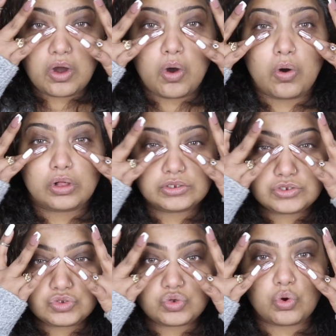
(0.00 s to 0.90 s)
all
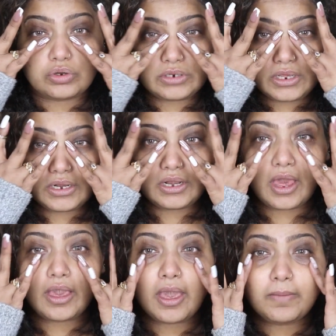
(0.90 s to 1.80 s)
soaked in,
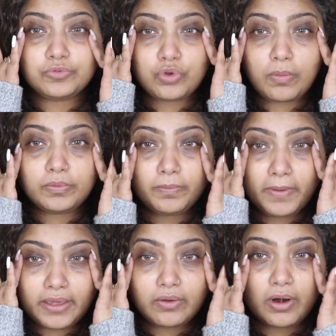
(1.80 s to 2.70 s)
like absorbed
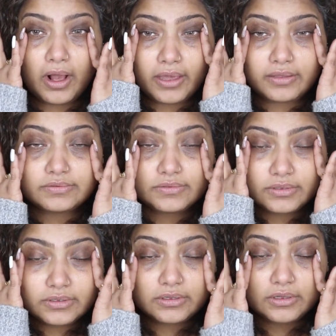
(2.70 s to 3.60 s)
by your eyes,
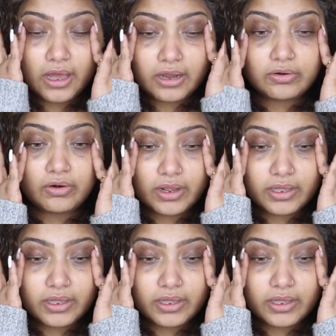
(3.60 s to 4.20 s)
under